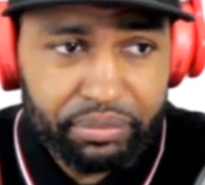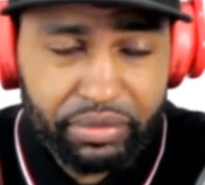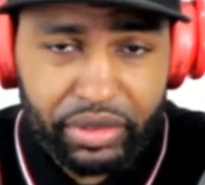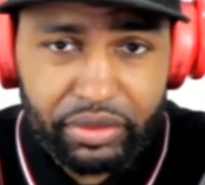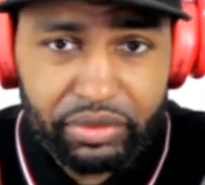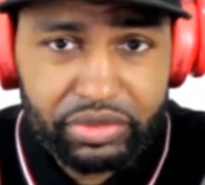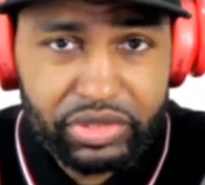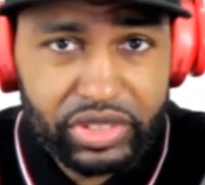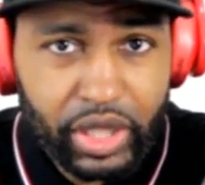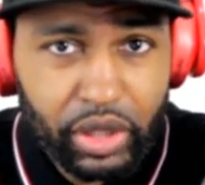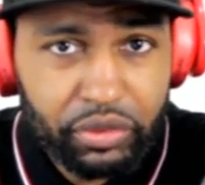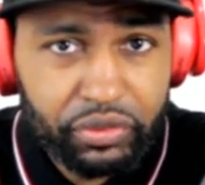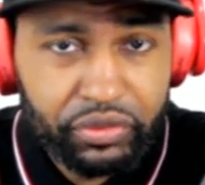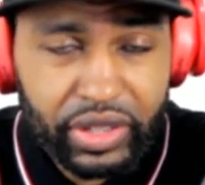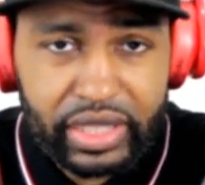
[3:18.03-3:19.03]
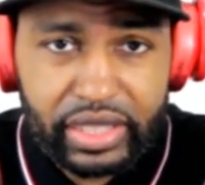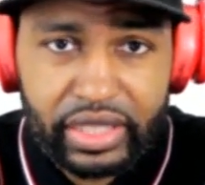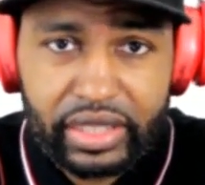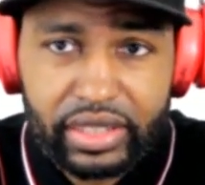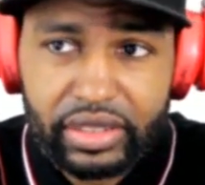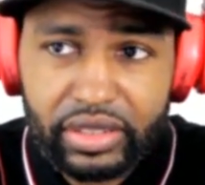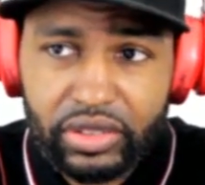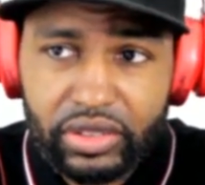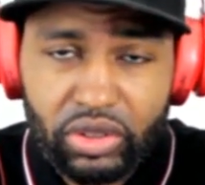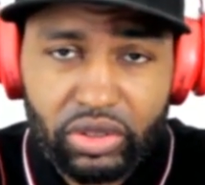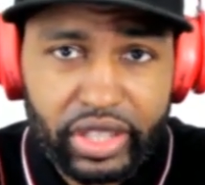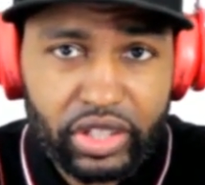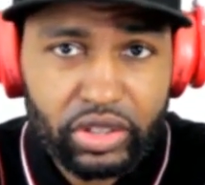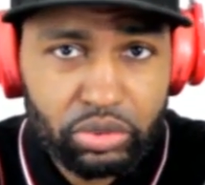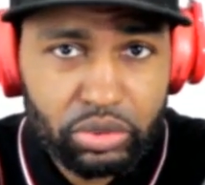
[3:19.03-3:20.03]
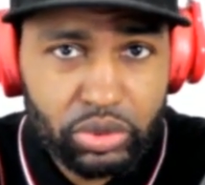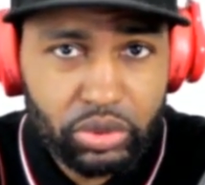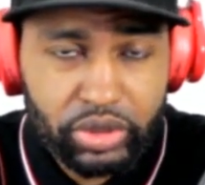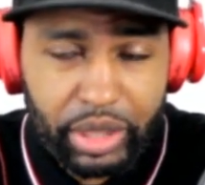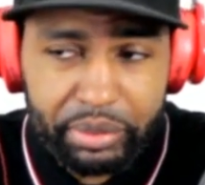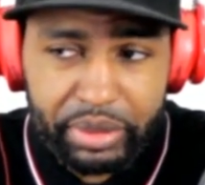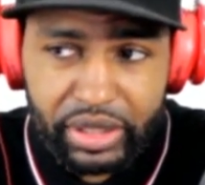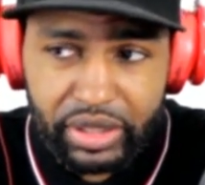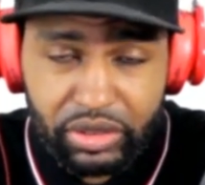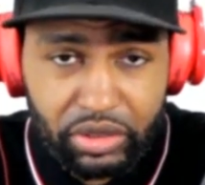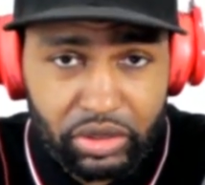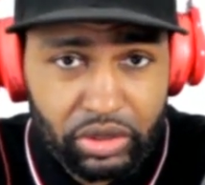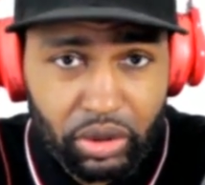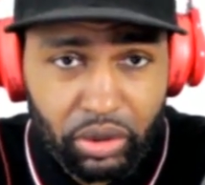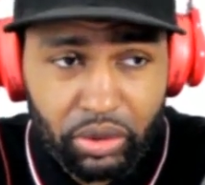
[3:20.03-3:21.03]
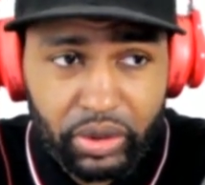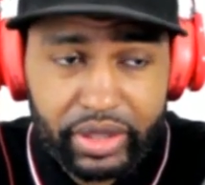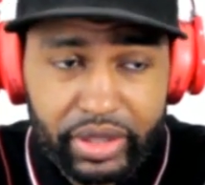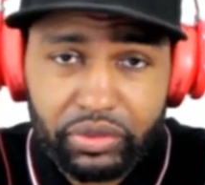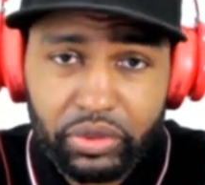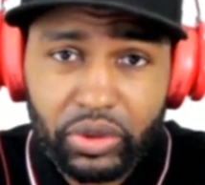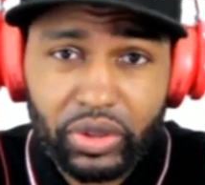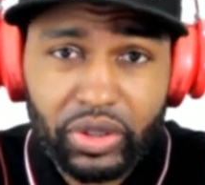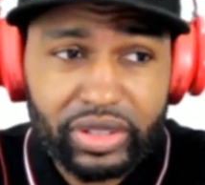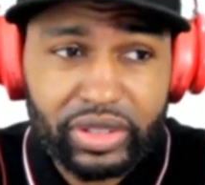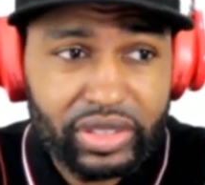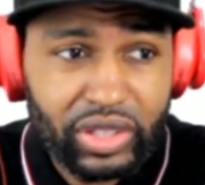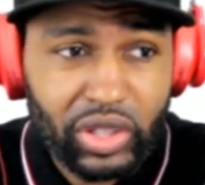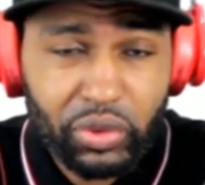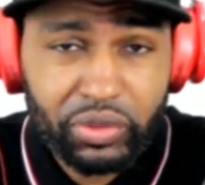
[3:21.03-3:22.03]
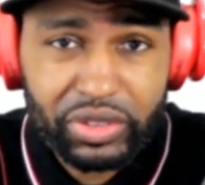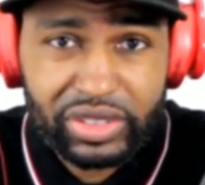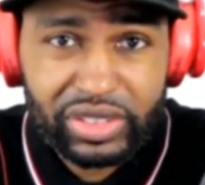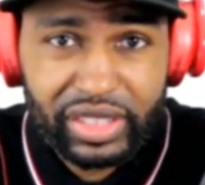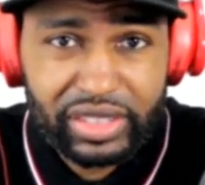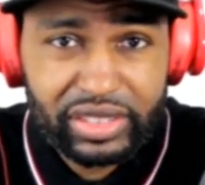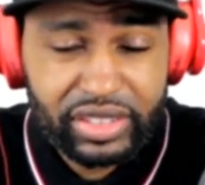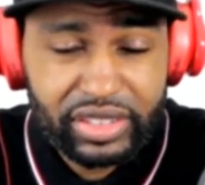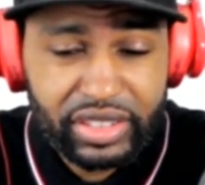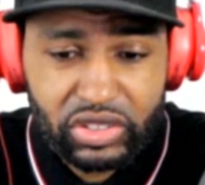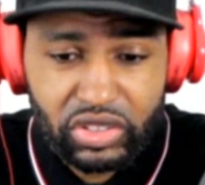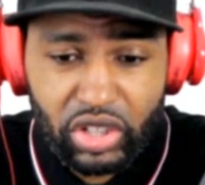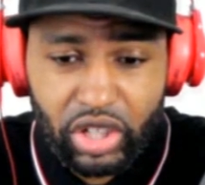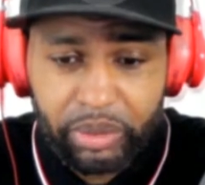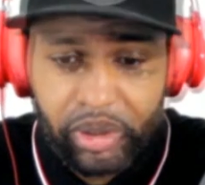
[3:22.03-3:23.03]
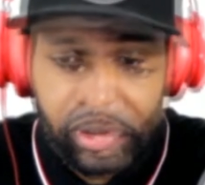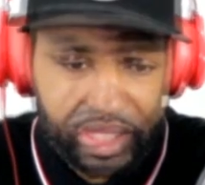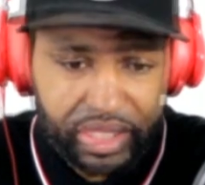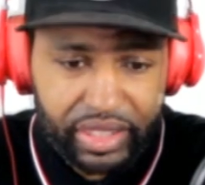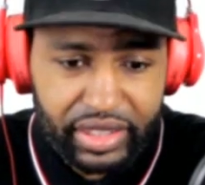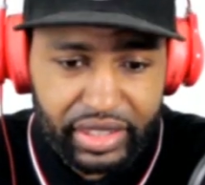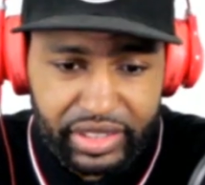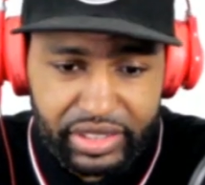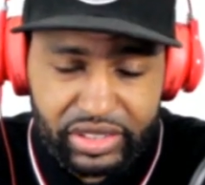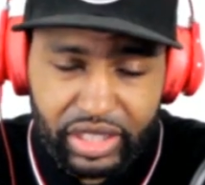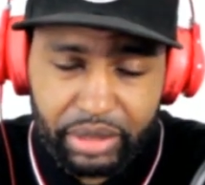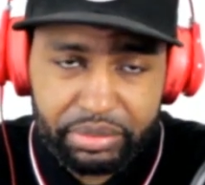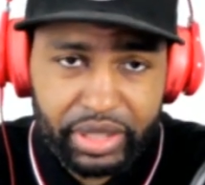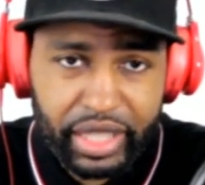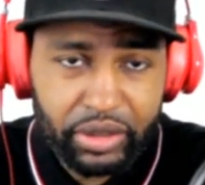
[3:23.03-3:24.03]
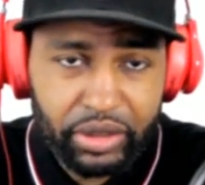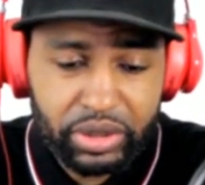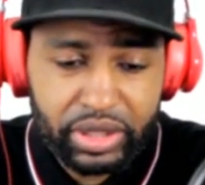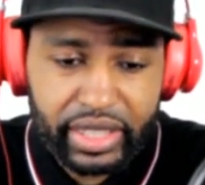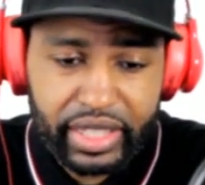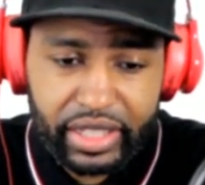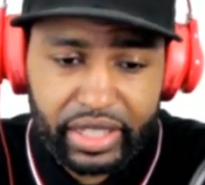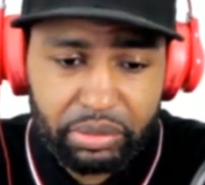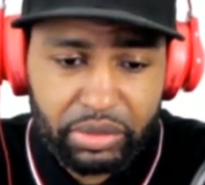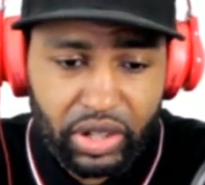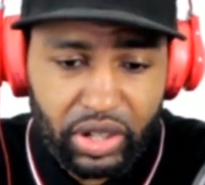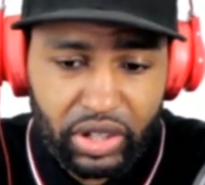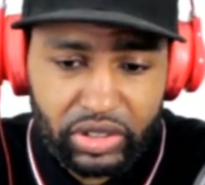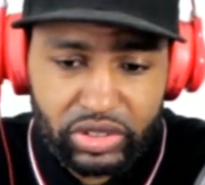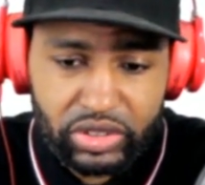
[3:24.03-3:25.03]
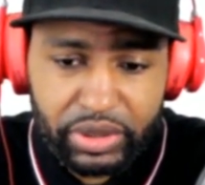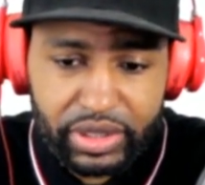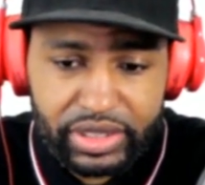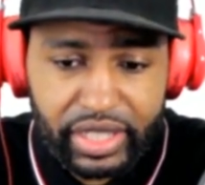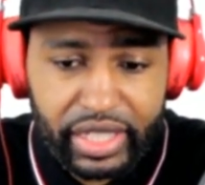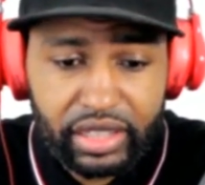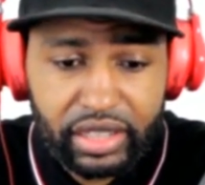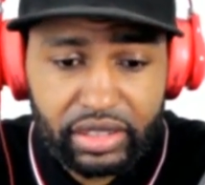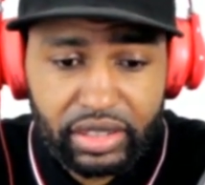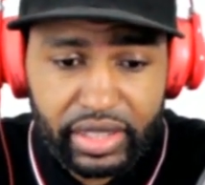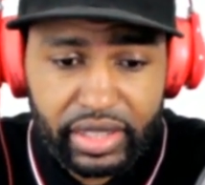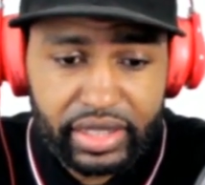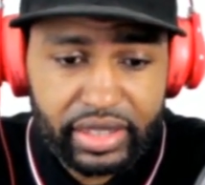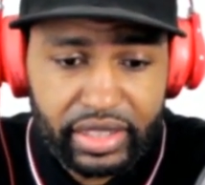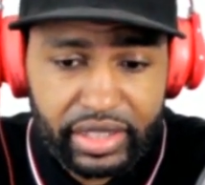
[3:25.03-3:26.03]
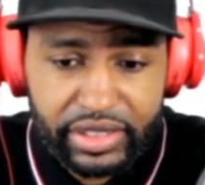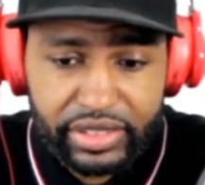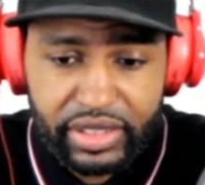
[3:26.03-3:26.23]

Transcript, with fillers: self-funded you know they grew they've been going for over six years almost this update really hit them hard so we're going to take a look at this